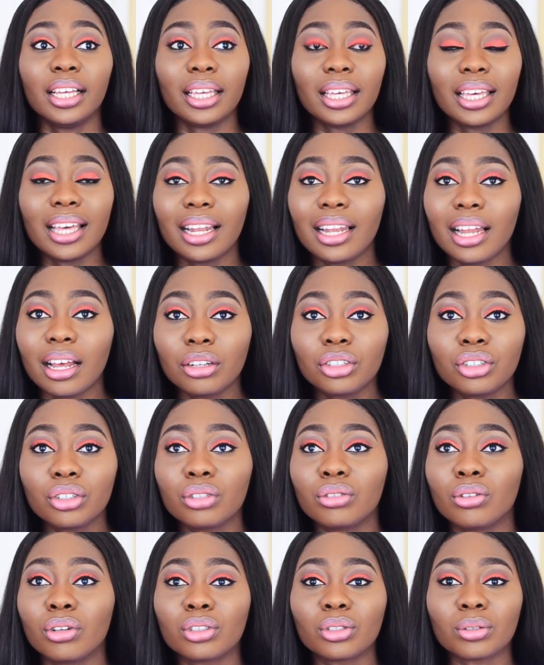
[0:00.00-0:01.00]
It allows you
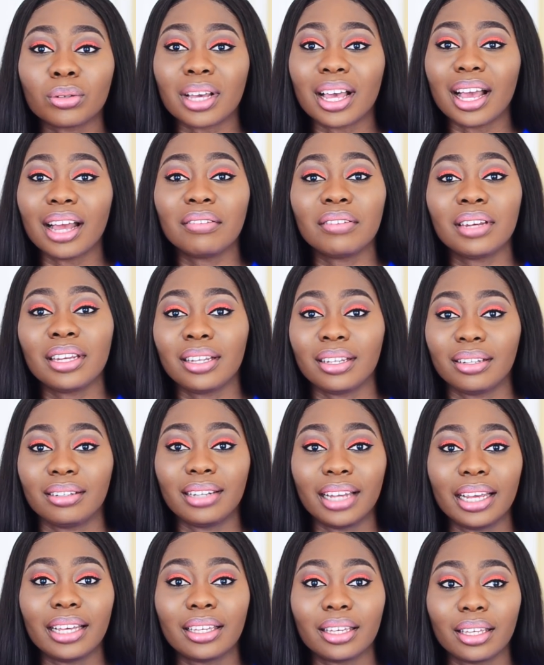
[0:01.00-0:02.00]
not to carry,
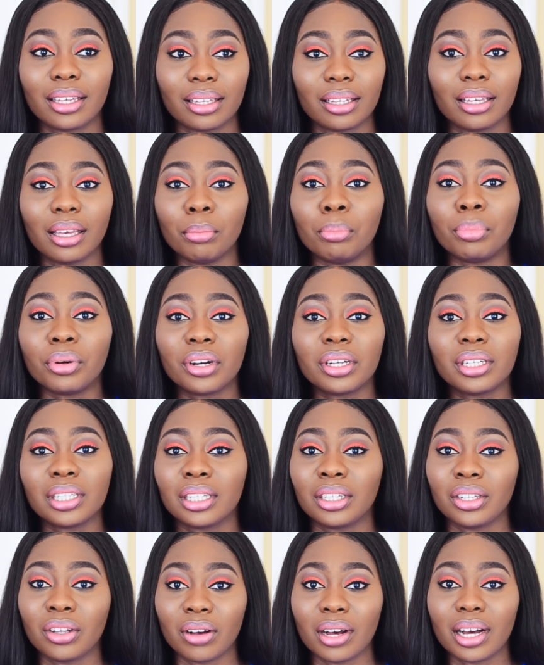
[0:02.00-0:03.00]
like, a
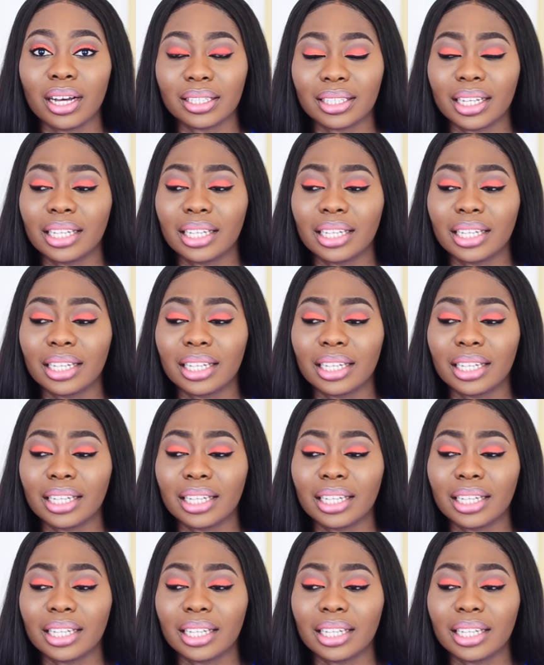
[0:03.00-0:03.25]
burden in your heart.